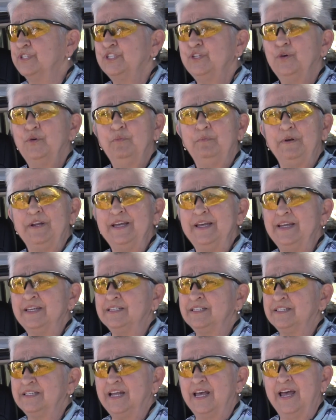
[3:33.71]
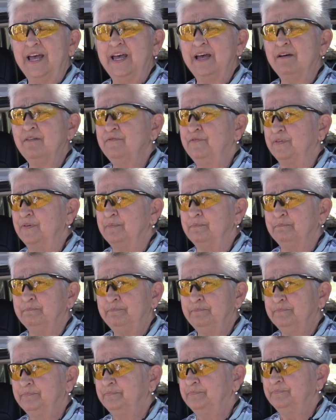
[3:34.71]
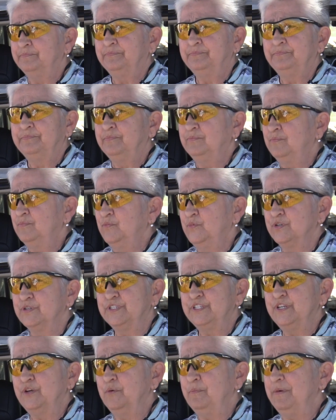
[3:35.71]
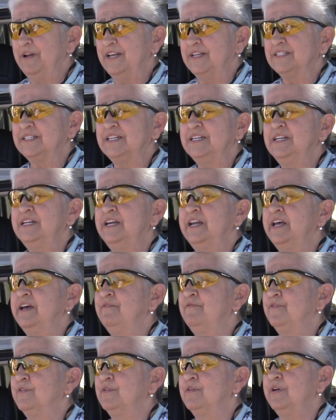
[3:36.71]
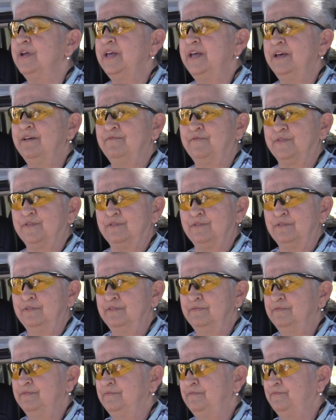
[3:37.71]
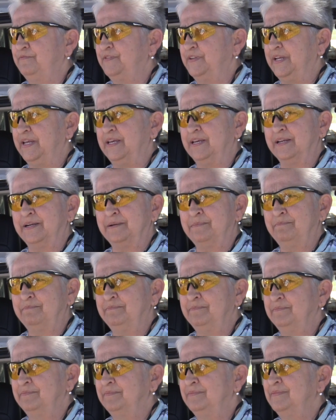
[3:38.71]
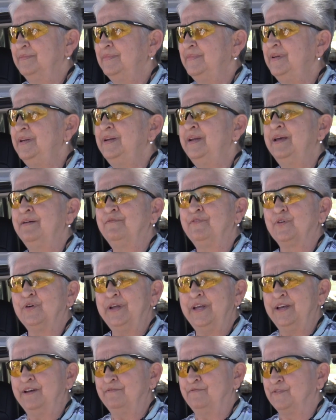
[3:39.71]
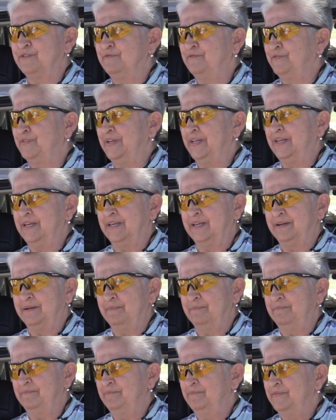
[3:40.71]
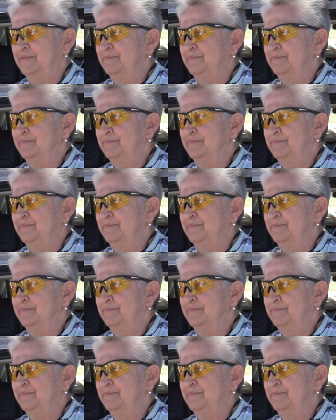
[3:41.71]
so blessed to have them. We're so blessed. Never, ever forget them. Never, ever forget them.